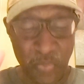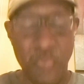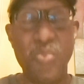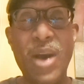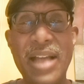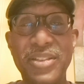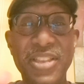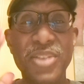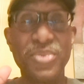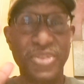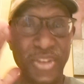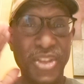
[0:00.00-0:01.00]
while she
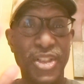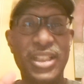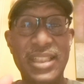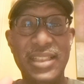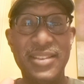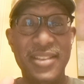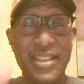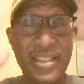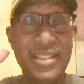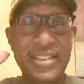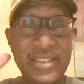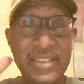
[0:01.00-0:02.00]
was looking
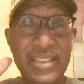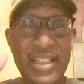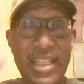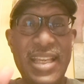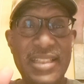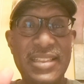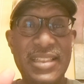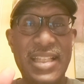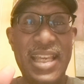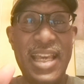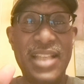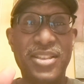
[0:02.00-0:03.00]

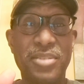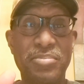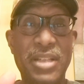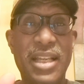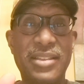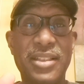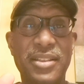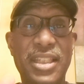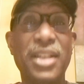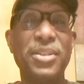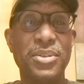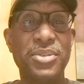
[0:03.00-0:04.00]
at the
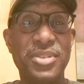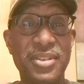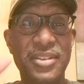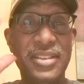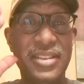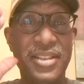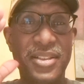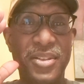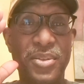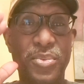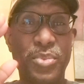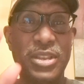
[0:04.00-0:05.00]
killers
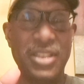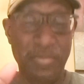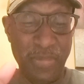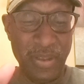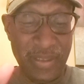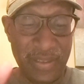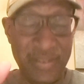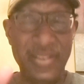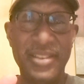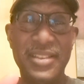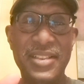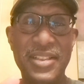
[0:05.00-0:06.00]
with the bullets,
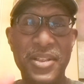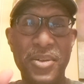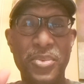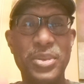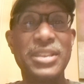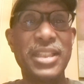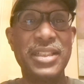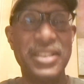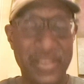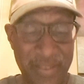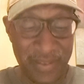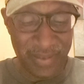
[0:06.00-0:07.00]
with the
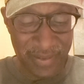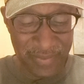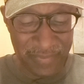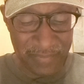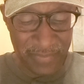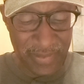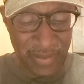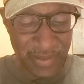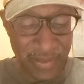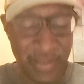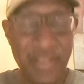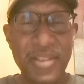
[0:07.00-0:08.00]
guns.
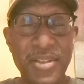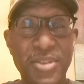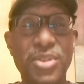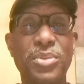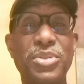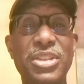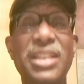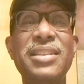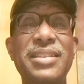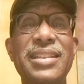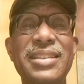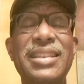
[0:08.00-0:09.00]
So
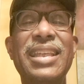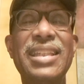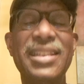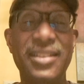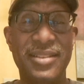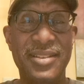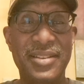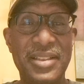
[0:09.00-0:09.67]
she's indeed